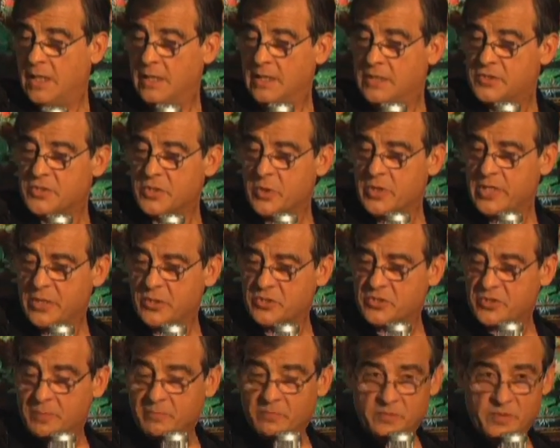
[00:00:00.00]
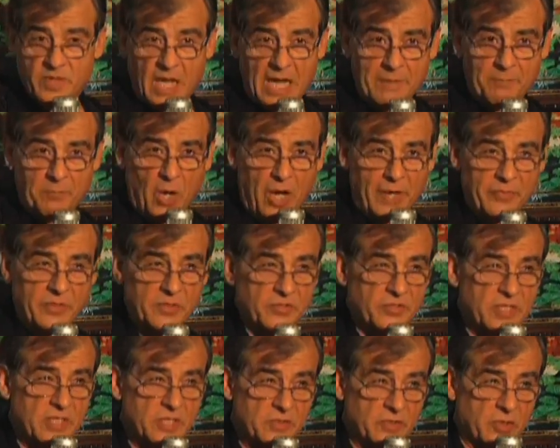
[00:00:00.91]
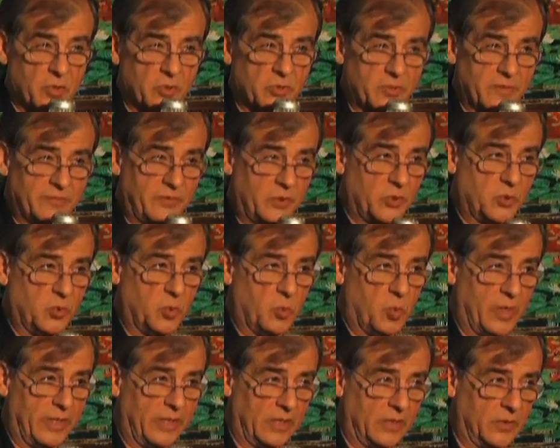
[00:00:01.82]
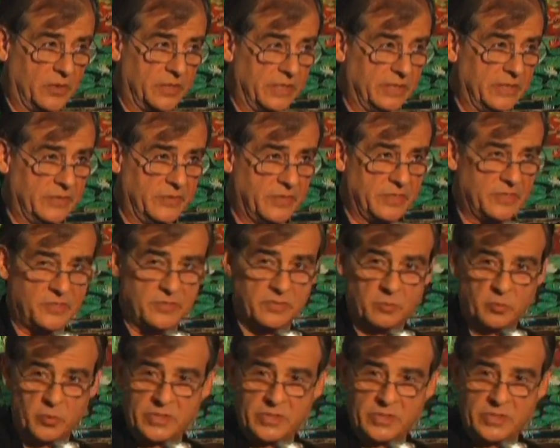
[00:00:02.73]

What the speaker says: So here's some hypotheses, those of you who want to look into this and